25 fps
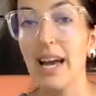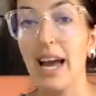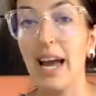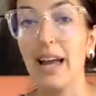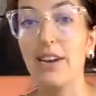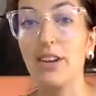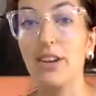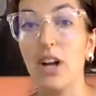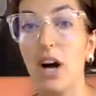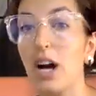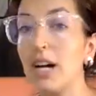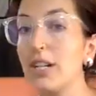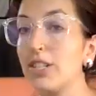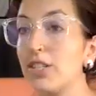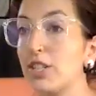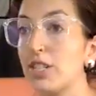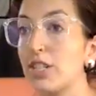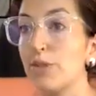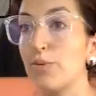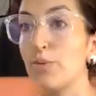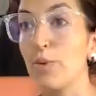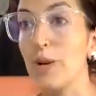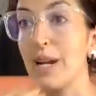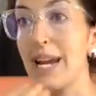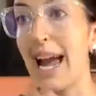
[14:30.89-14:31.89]
And not
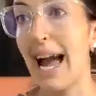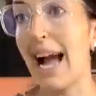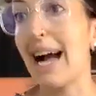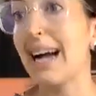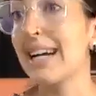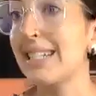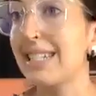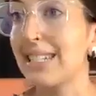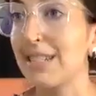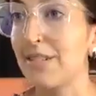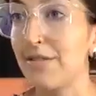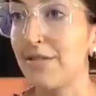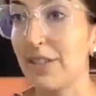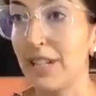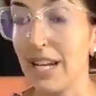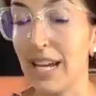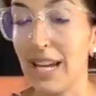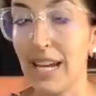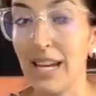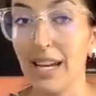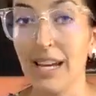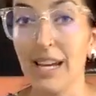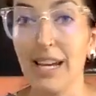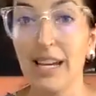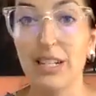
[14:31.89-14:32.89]
just
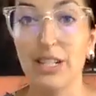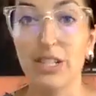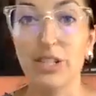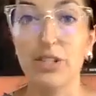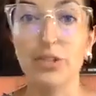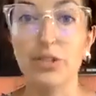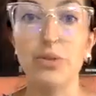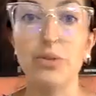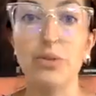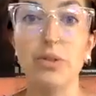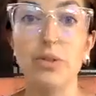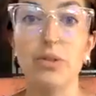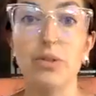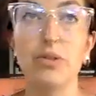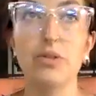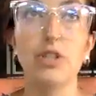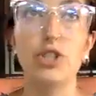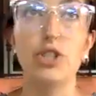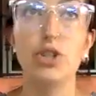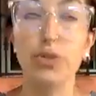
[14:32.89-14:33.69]
reactively to